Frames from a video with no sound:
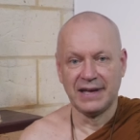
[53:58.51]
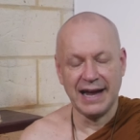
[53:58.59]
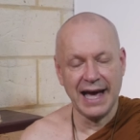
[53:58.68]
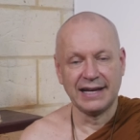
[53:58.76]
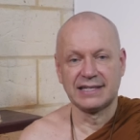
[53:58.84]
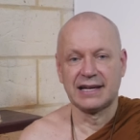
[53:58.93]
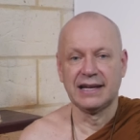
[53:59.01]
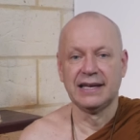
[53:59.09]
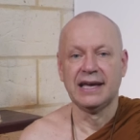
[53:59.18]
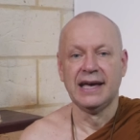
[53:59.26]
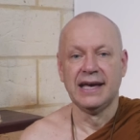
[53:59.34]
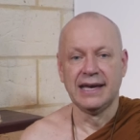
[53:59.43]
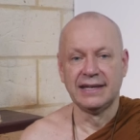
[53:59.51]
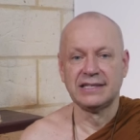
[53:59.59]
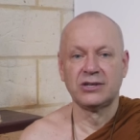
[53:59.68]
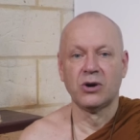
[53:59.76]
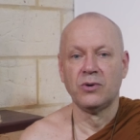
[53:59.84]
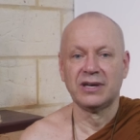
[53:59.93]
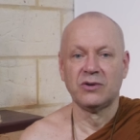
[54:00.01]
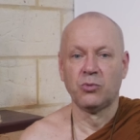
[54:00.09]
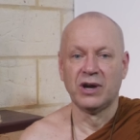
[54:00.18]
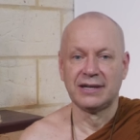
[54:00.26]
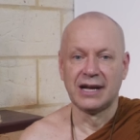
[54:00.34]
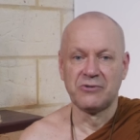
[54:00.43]
that actually it is going in
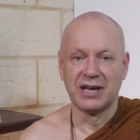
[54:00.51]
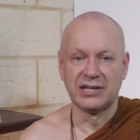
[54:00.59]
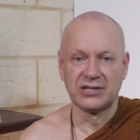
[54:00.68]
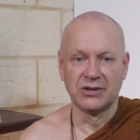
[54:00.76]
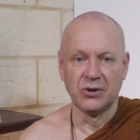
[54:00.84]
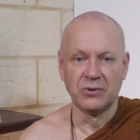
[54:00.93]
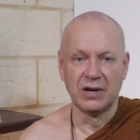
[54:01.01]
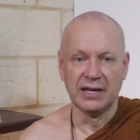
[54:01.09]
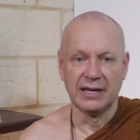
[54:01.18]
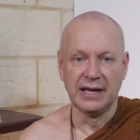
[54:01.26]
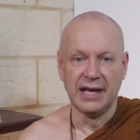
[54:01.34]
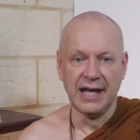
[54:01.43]
one direction only.